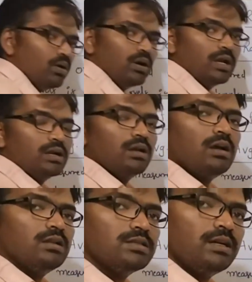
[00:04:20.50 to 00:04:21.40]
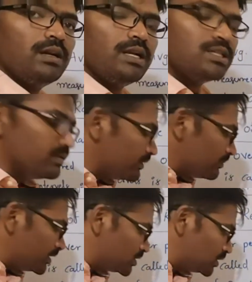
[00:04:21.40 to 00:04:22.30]
product concentration
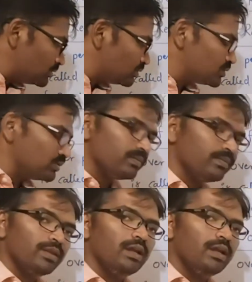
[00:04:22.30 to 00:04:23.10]
from the 0 to,